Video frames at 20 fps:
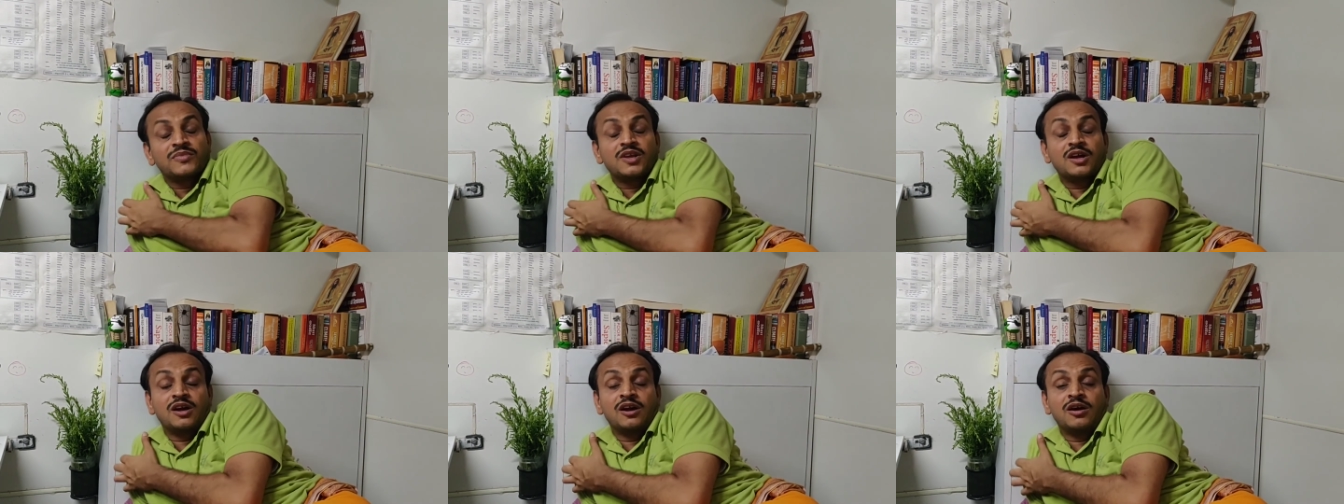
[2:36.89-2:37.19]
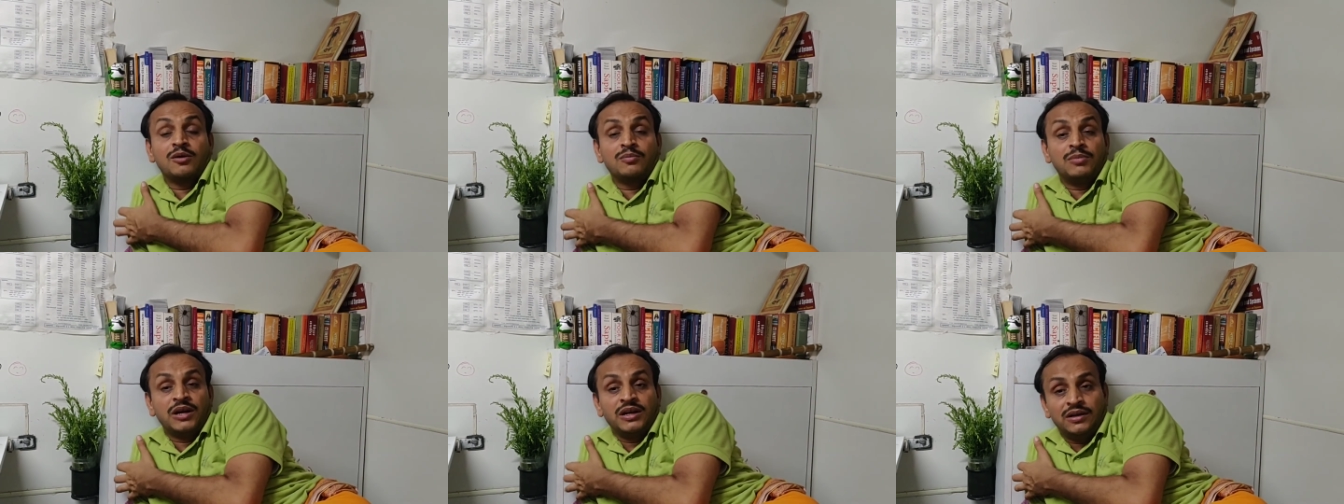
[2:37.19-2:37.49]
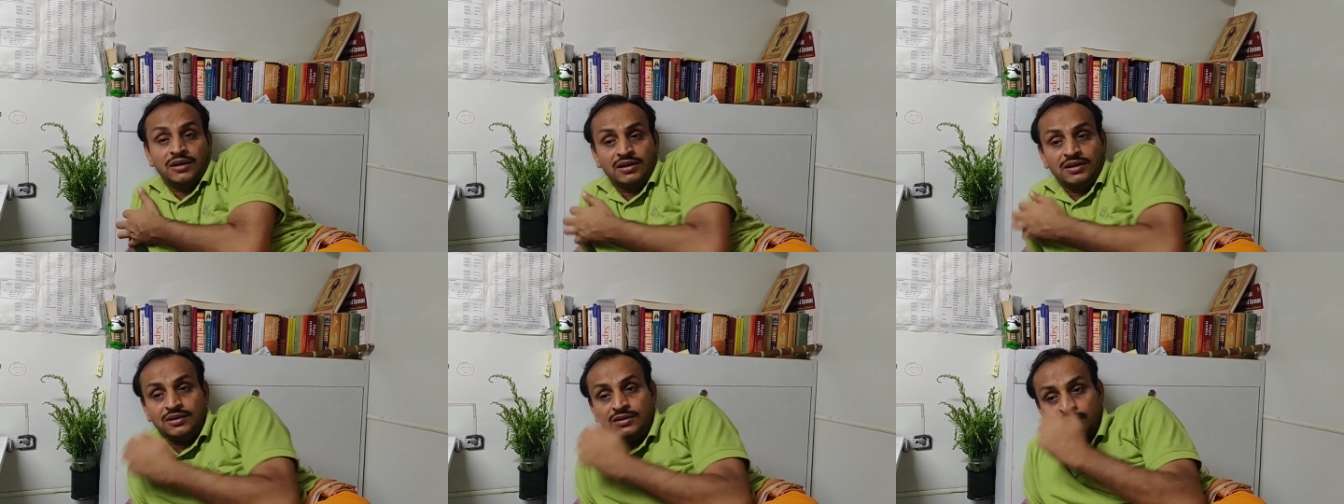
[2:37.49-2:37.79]
but
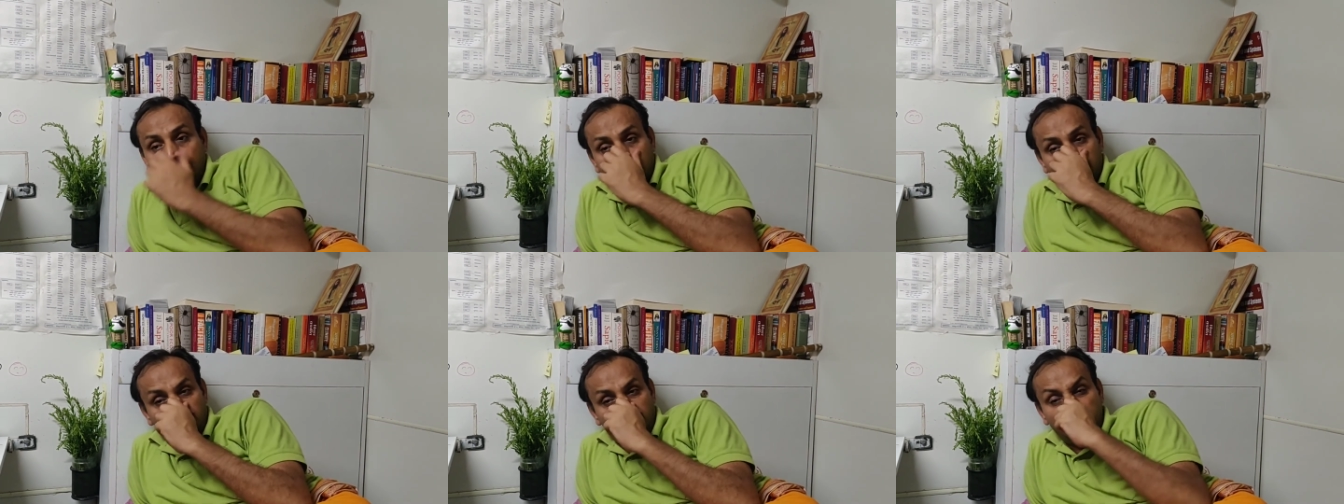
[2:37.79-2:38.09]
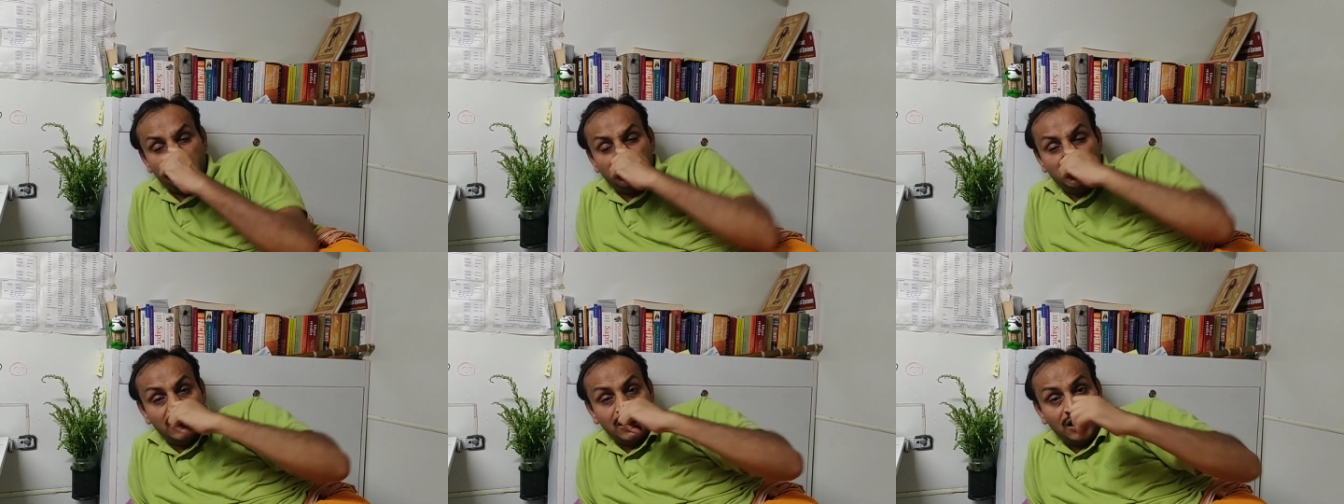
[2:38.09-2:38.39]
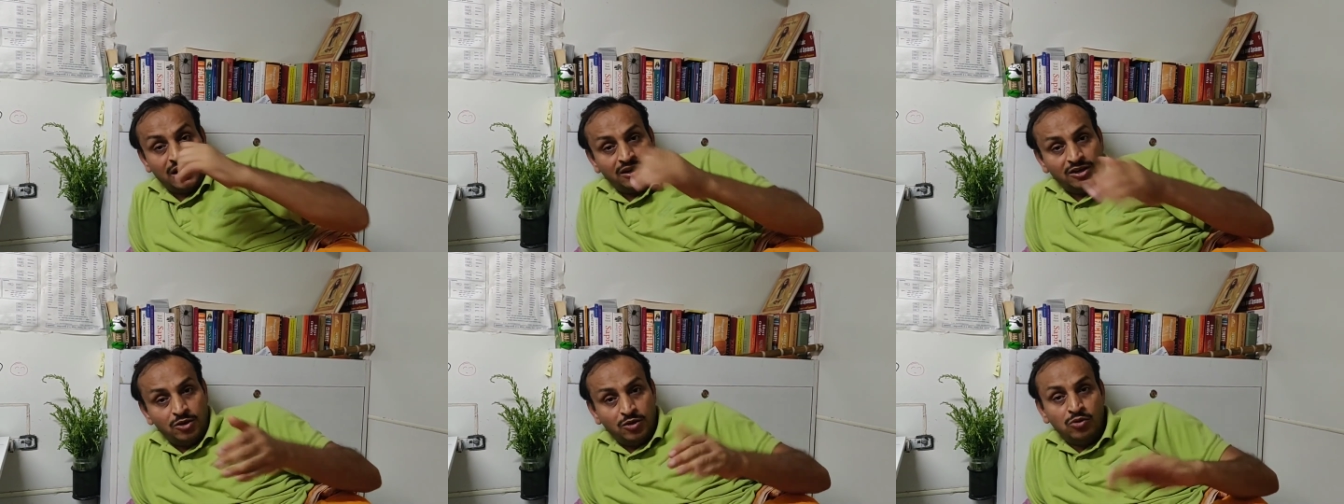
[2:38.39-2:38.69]
uh, VC
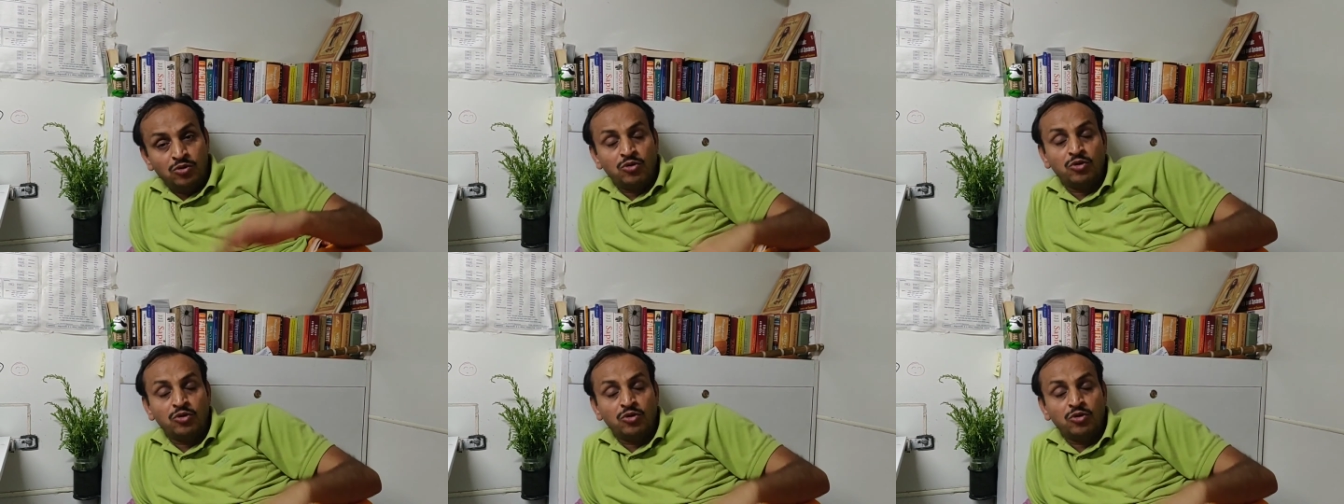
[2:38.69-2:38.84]
had to